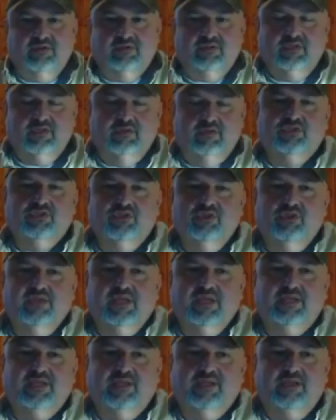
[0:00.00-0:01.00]
those two
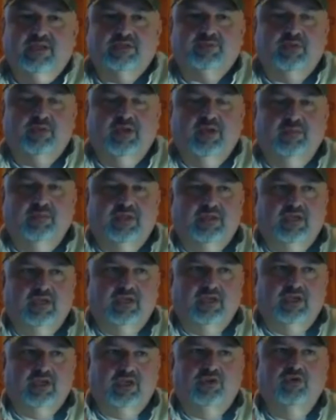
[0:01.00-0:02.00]
right there is probably
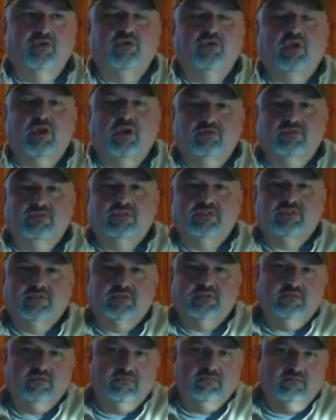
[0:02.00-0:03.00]
too
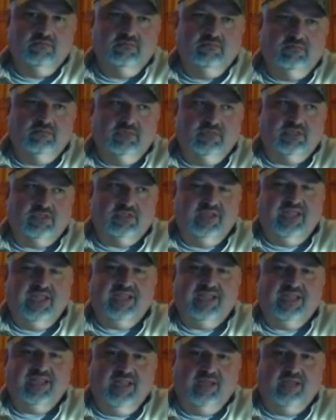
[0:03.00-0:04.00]
close. That's
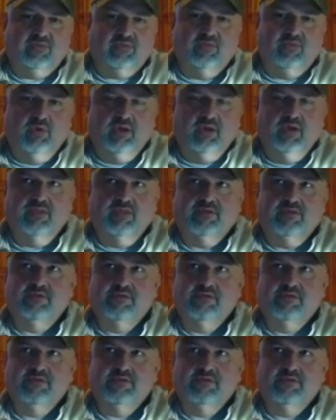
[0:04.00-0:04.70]
neck and neck with one another.